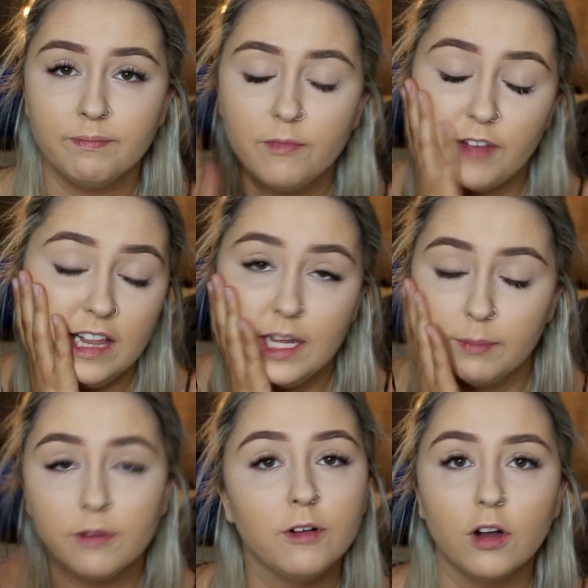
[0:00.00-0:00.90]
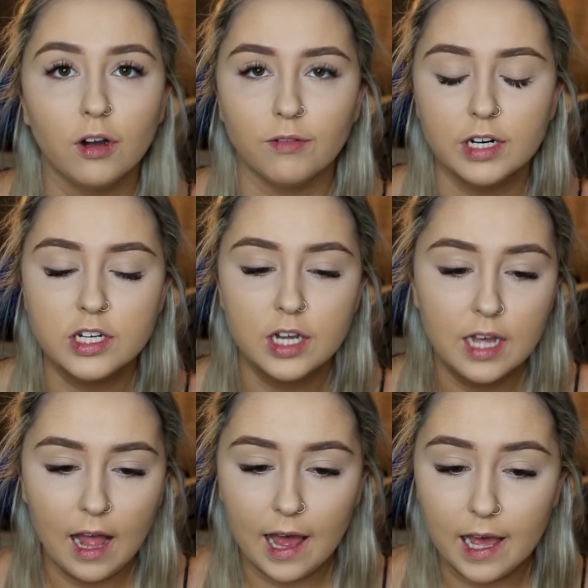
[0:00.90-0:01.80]
feeling the full coverage.
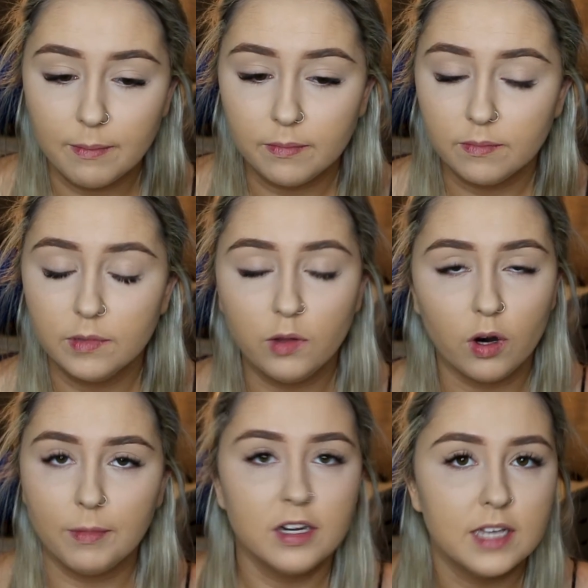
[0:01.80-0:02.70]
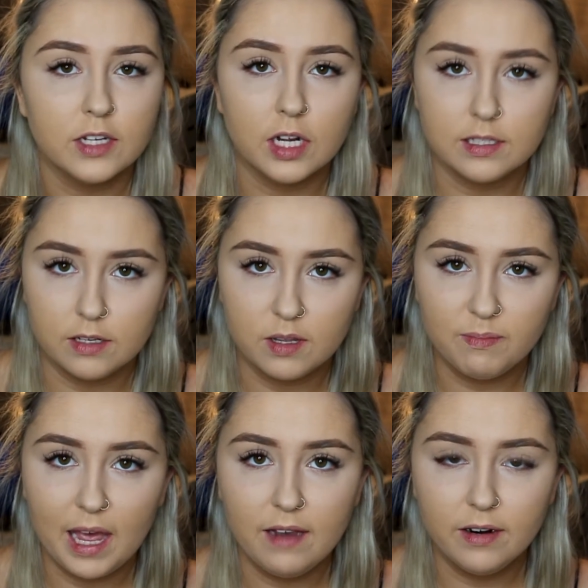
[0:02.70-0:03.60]
Laura Mercier Translucent
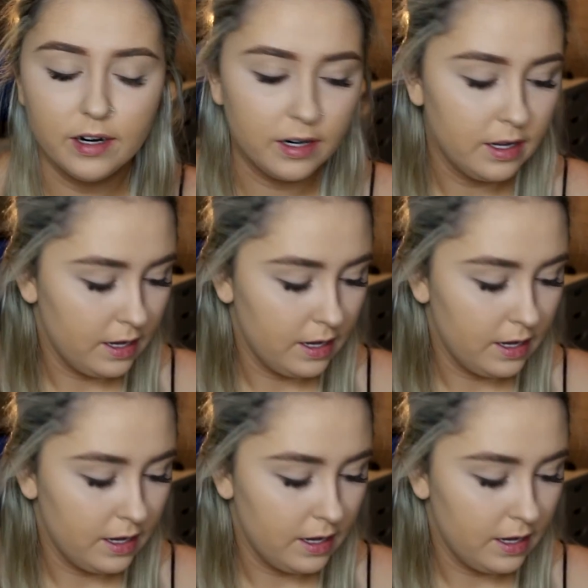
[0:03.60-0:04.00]
Powder,